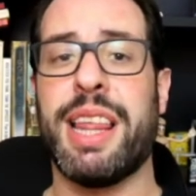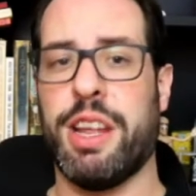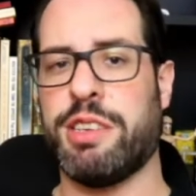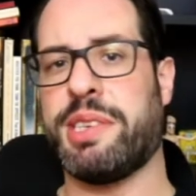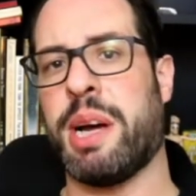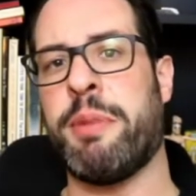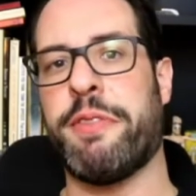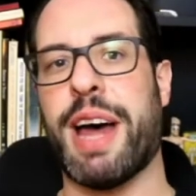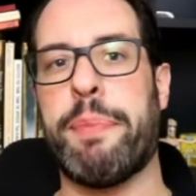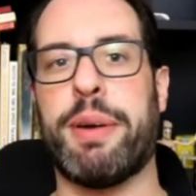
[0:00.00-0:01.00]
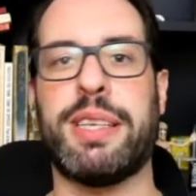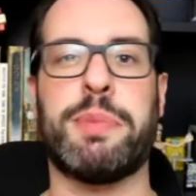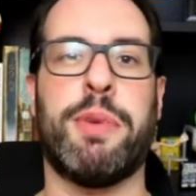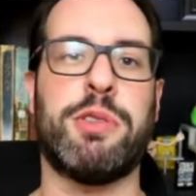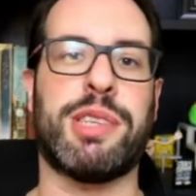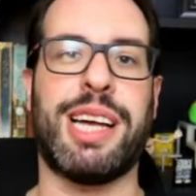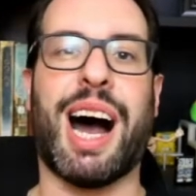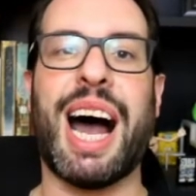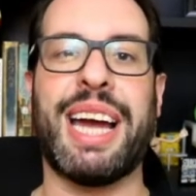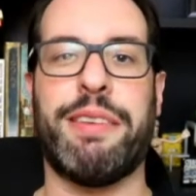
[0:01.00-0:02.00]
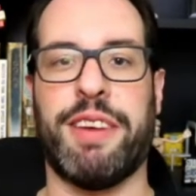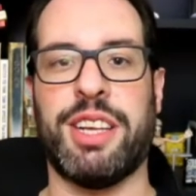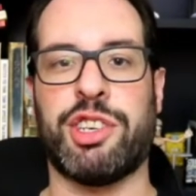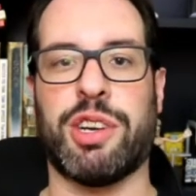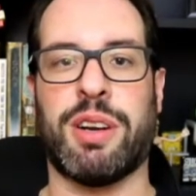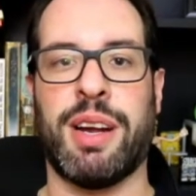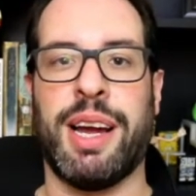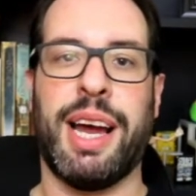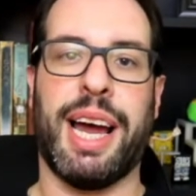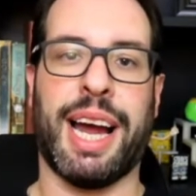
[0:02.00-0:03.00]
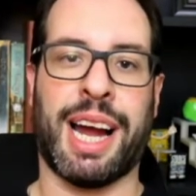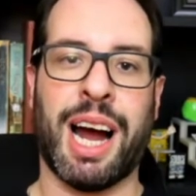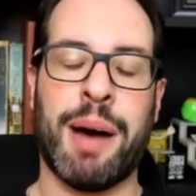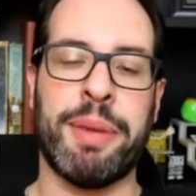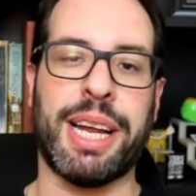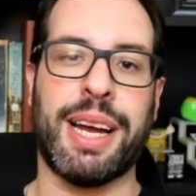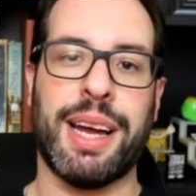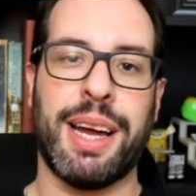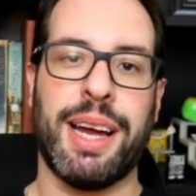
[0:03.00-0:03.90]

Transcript: there's some of that but it's mostly high adventure and comedy